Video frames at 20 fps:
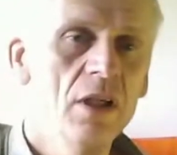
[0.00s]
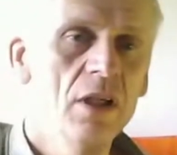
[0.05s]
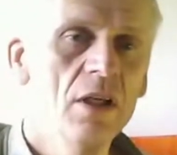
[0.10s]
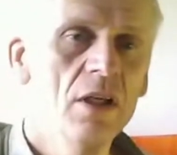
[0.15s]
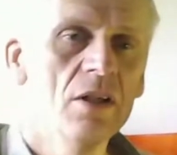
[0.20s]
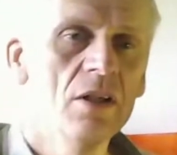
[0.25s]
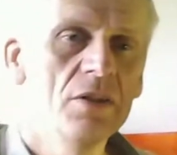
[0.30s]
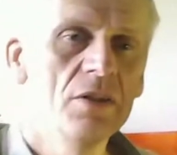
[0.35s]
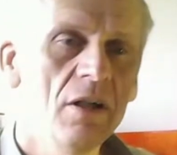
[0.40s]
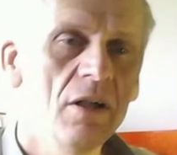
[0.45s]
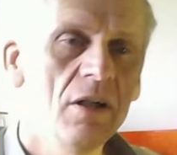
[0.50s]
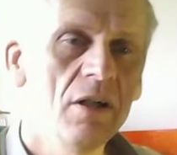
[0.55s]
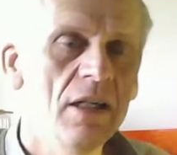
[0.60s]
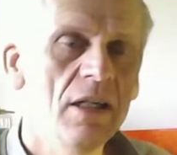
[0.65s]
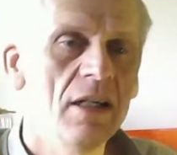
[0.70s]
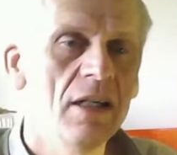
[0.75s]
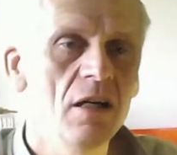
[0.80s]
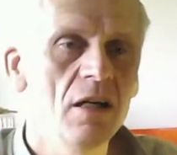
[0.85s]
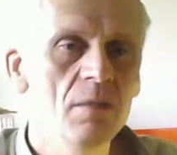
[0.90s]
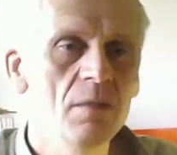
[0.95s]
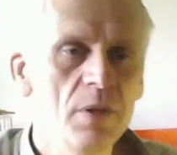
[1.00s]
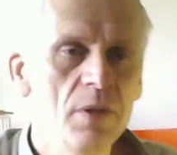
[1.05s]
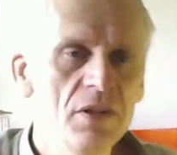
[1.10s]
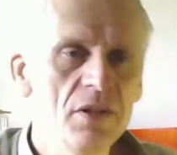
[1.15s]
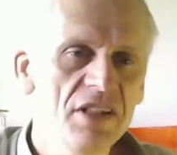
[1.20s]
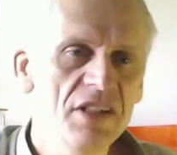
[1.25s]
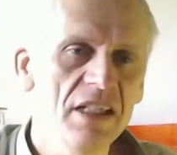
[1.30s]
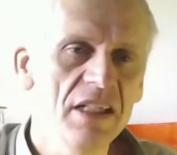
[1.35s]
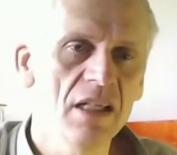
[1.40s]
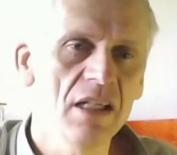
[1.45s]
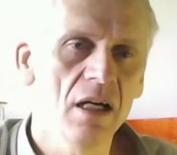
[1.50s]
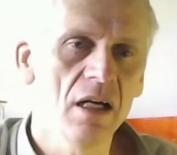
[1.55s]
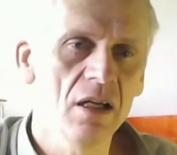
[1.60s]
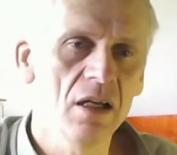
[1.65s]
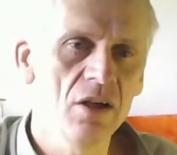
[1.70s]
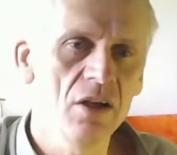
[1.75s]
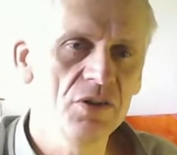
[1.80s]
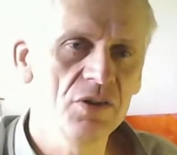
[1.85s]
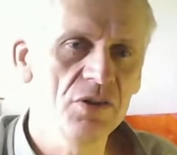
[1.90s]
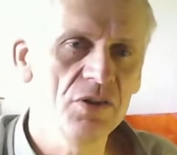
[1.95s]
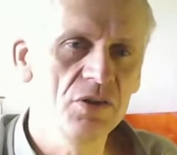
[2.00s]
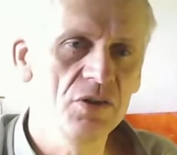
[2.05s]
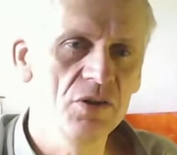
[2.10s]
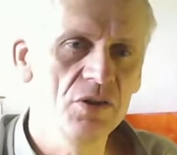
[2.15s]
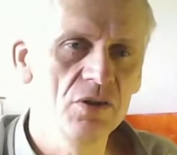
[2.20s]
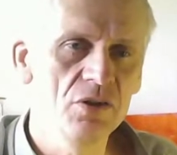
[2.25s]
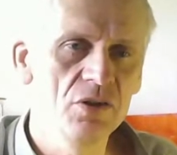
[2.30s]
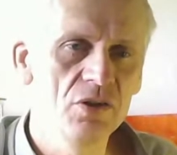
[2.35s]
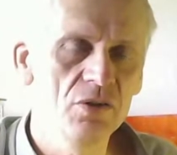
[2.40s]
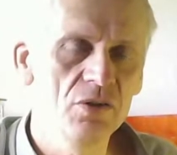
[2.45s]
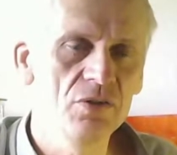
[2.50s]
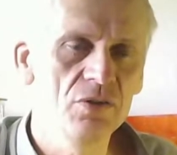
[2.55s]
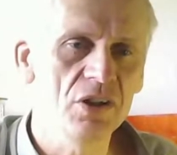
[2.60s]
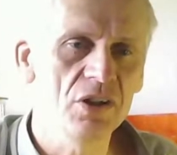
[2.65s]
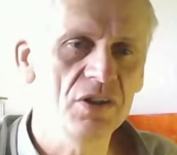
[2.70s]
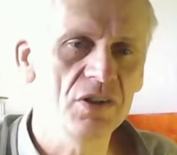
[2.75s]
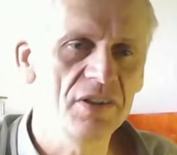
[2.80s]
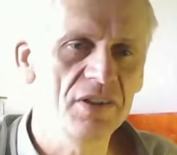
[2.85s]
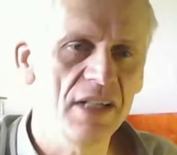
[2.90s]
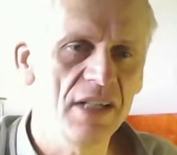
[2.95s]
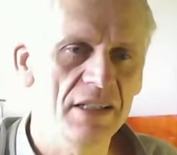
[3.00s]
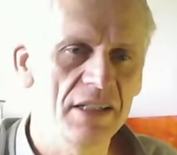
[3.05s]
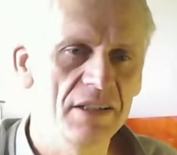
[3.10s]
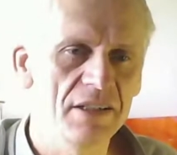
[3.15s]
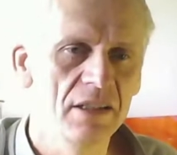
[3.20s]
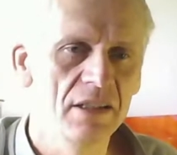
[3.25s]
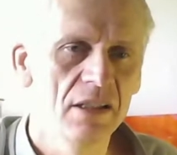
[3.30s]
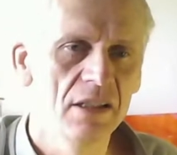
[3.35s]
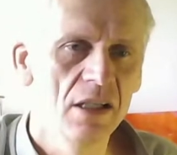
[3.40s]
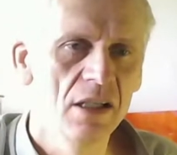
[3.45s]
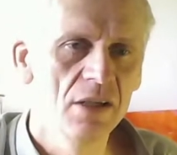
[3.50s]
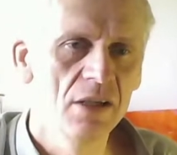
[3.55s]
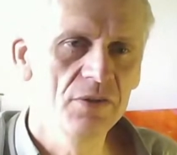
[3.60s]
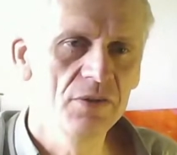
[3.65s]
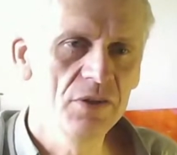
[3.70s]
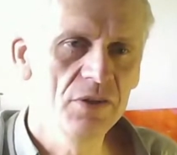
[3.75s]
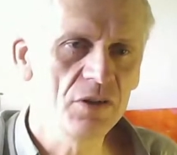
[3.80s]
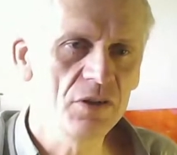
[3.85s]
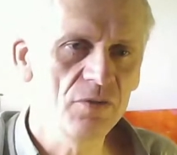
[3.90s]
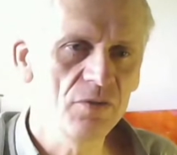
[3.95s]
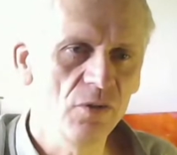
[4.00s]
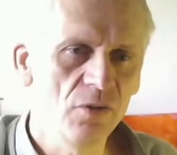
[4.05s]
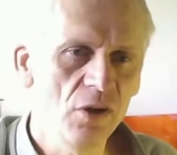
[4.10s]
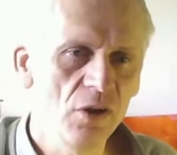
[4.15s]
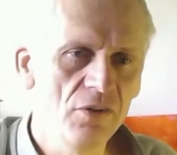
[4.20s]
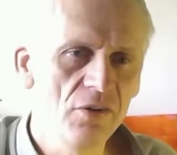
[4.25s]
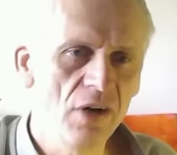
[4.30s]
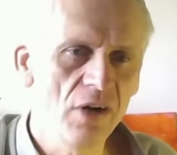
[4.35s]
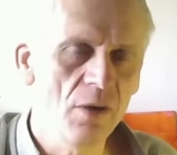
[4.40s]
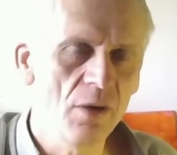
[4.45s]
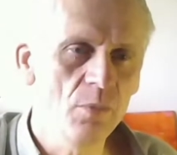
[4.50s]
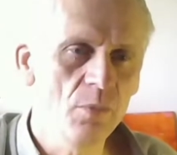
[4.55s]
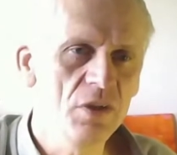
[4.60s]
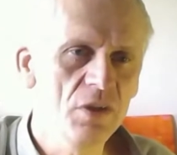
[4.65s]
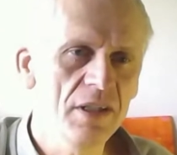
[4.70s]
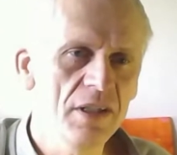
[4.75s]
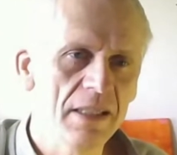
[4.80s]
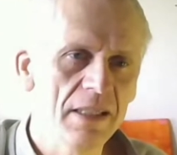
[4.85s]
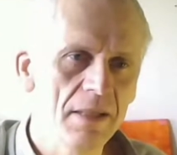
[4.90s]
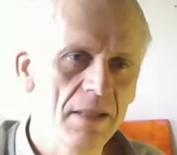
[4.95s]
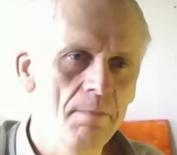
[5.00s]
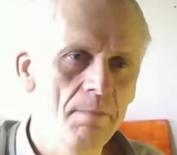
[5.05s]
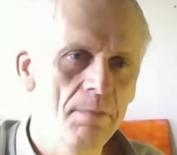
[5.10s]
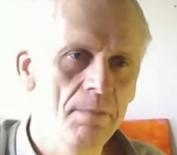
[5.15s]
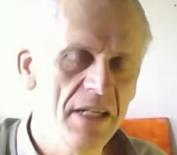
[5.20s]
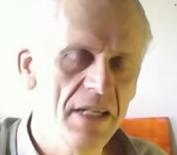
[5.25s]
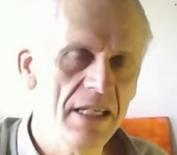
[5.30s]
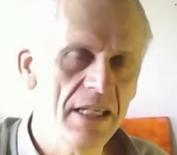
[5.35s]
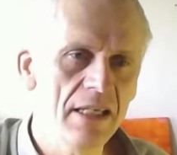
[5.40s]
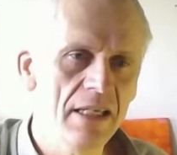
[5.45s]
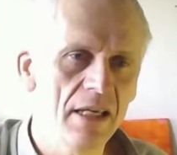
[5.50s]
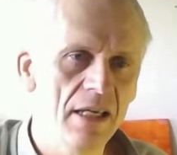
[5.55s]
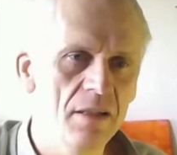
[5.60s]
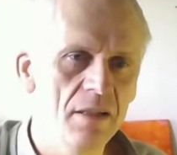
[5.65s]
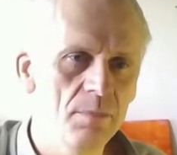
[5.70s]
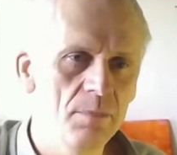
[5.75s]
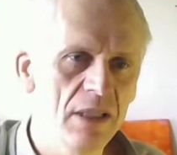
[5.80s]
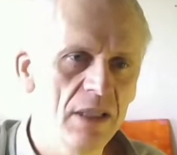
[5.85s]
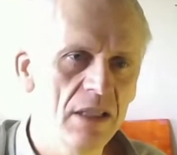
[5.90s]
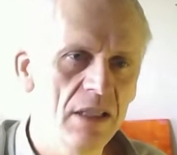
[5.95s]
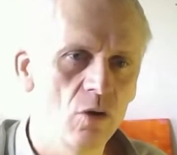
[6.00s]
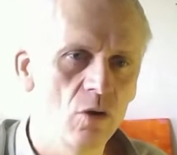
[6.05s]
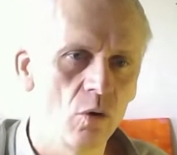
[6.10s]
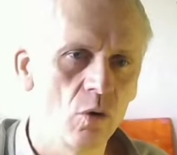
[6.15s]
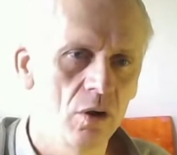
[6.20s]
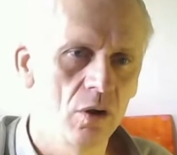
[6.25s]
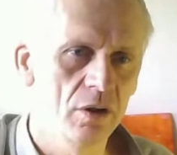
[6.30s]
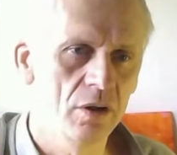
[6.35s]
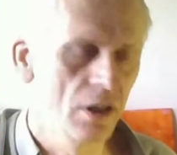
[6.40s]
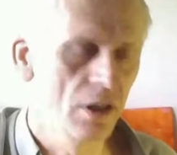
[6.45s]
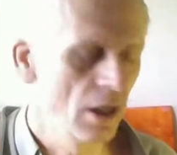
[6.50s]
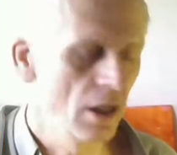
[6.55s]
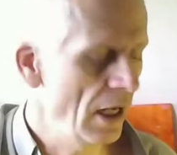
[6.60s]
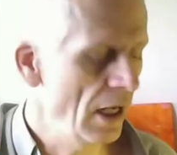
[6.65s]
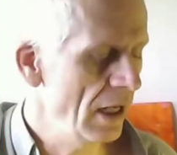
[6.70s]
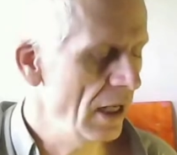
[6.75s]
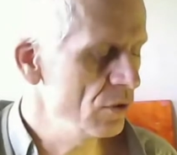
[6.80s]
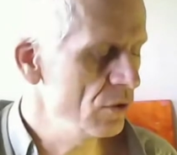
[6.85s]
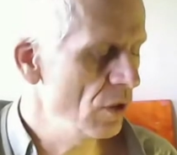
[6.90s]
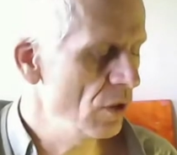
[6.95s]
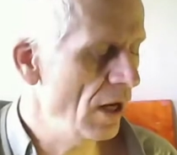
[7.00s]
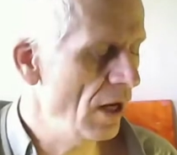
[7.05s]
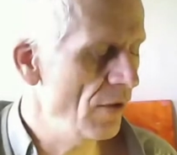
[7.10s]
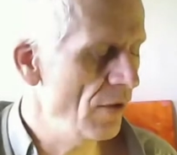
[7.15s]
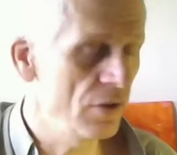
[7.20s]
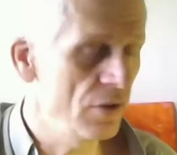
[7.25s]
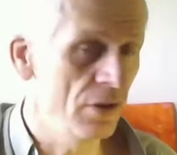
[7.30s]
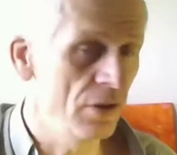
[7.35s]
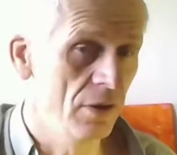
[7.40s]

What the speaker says: So in open G, I urge you to do just this. Just float around with the G and the B chord, and you have the